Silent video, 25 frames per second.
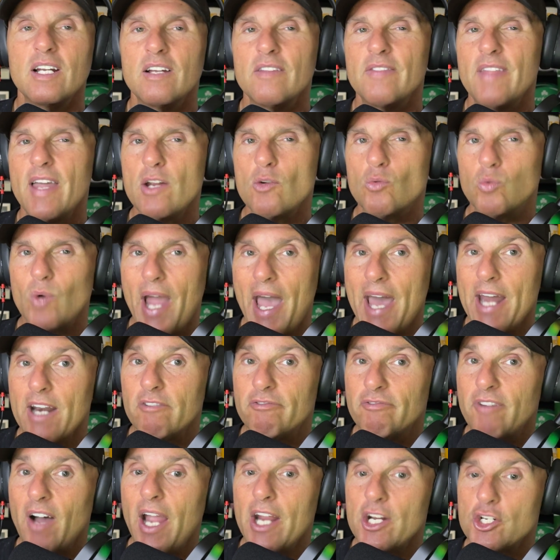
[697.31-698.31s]
They
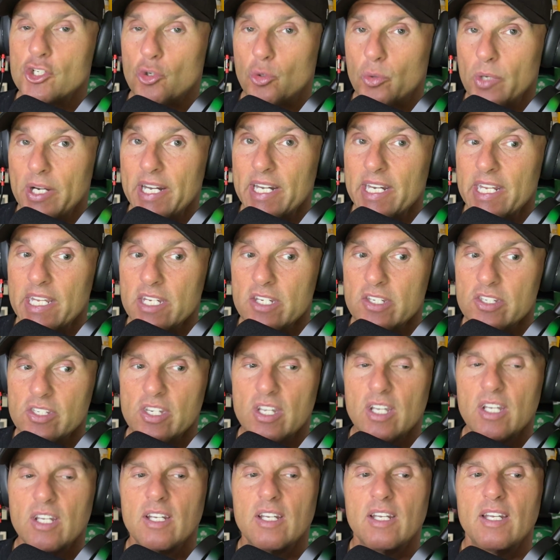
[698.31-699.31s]
ratify treaties,
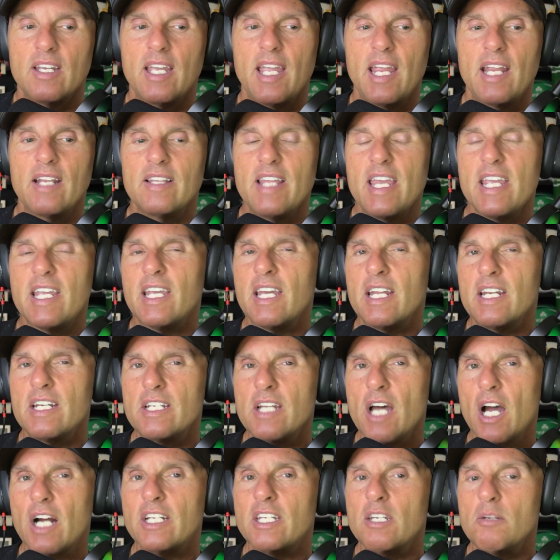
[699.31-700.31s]
and they
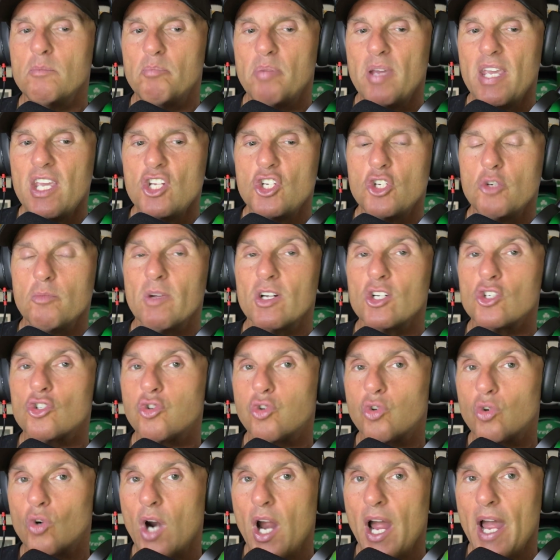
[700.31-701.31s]
conduct impeachment
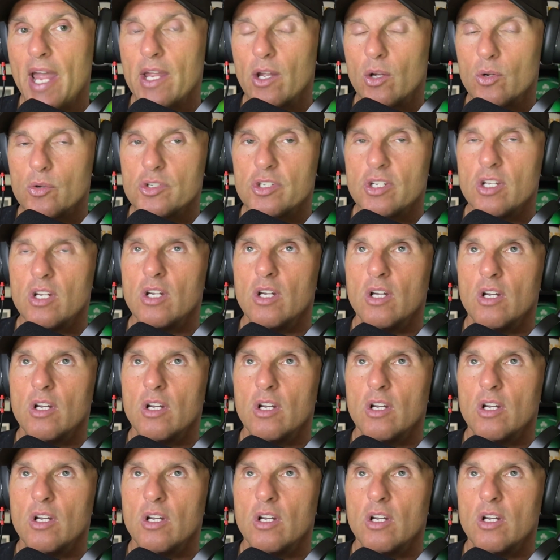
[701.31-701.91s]
trials.